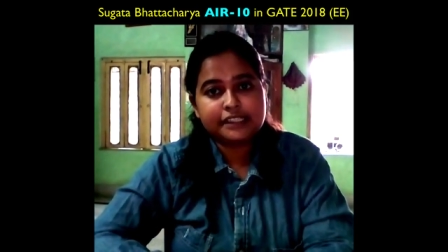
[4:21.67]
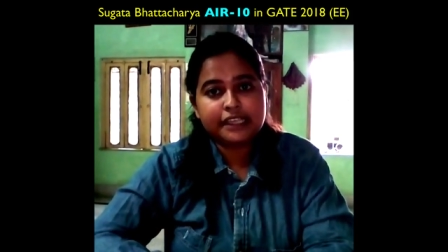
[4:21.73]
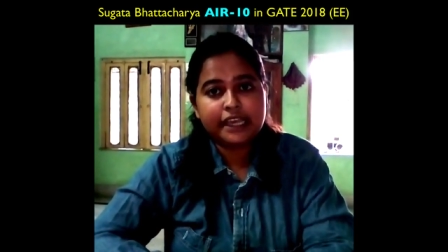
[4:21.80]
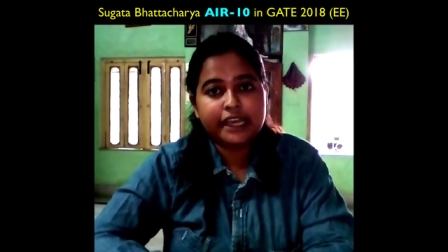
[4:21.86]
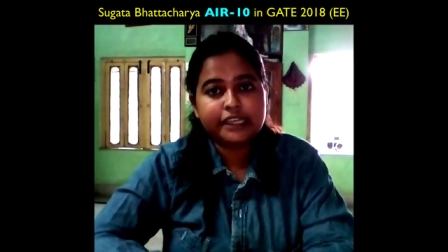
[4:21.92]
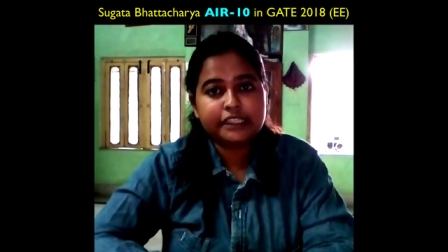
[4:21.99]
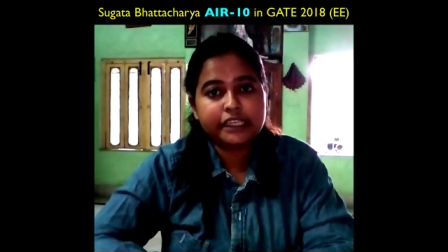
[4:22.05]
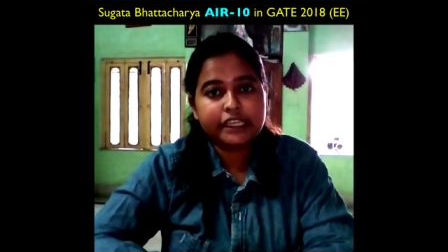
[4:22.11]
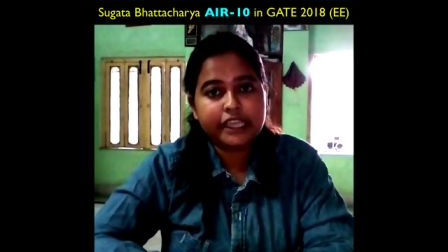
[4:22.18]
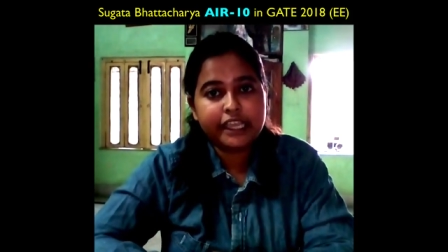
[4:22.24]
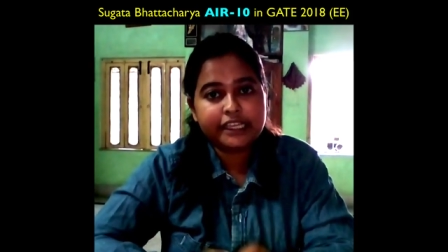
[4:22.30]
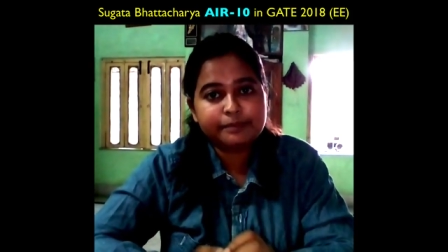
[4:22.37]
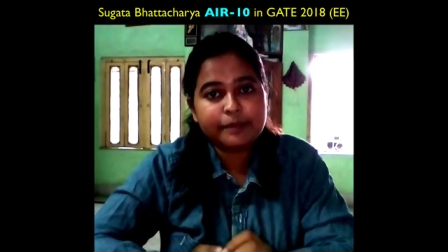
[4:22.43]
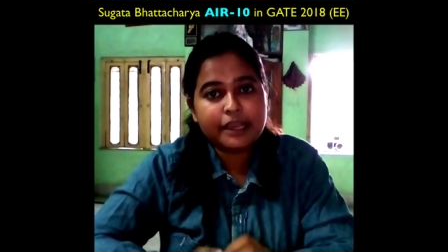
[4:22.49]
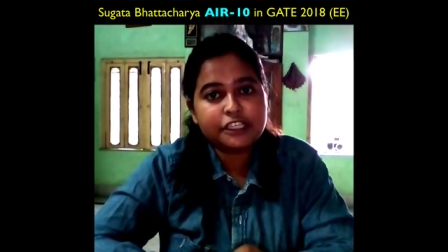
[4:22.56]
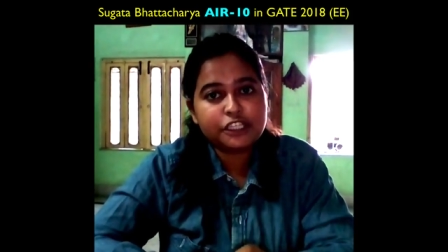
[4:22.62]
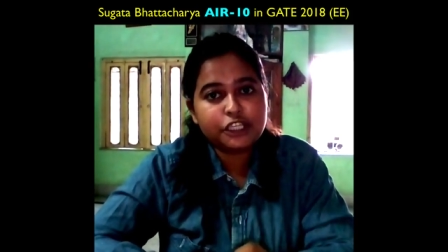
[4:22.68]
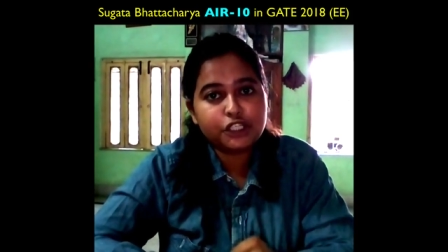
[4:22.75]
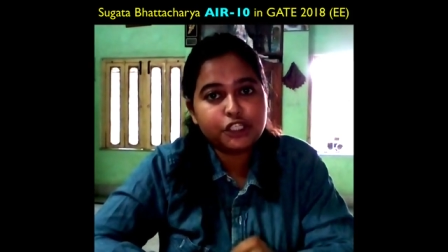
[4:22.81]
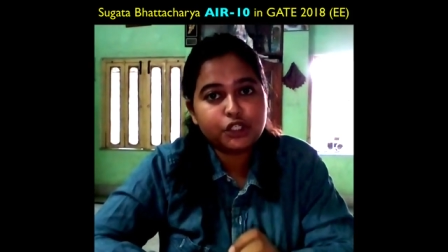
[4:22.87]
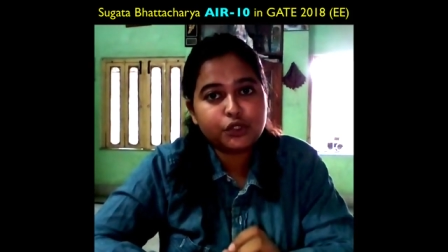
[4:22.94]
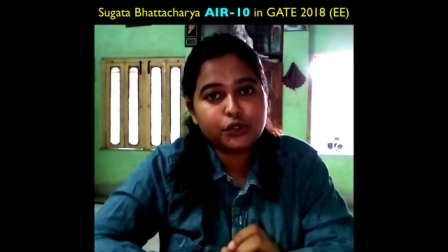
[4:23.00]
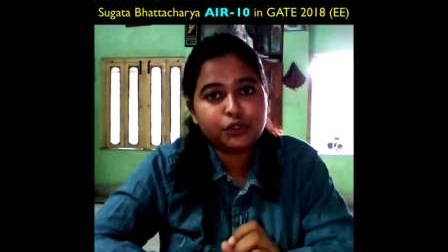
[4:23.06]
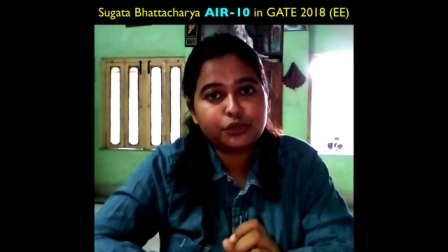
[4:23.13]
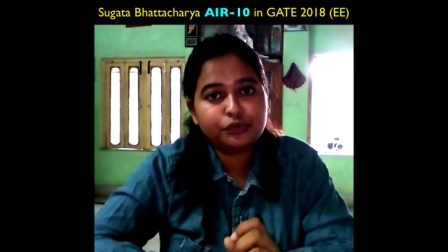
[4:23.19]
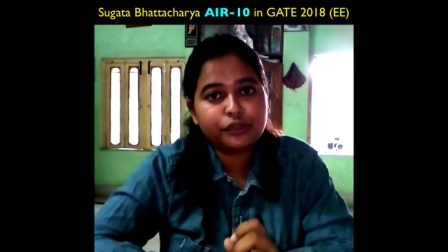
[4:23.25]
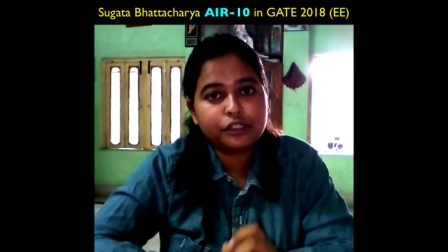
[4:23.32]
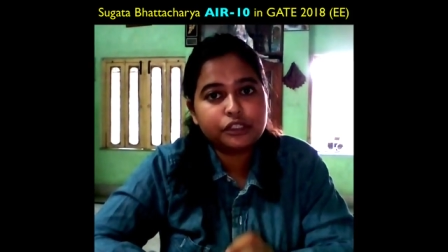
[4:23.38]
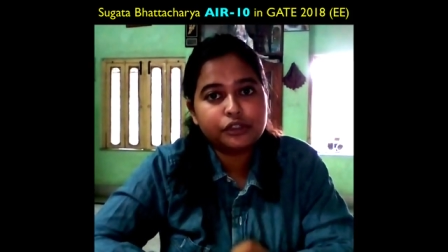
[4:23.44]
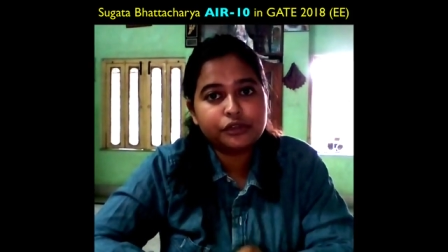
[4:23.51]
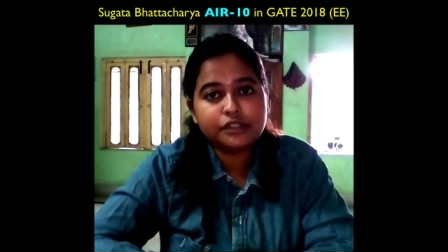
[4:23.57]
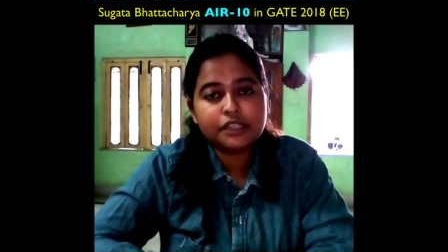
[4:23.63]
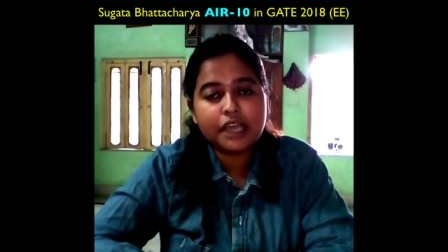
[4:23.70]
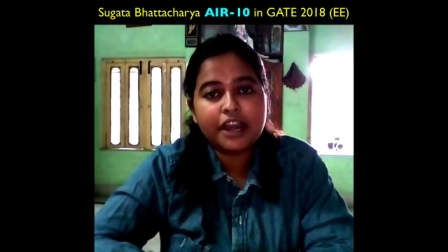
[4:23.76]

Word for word: that the Gatematic YouTube videos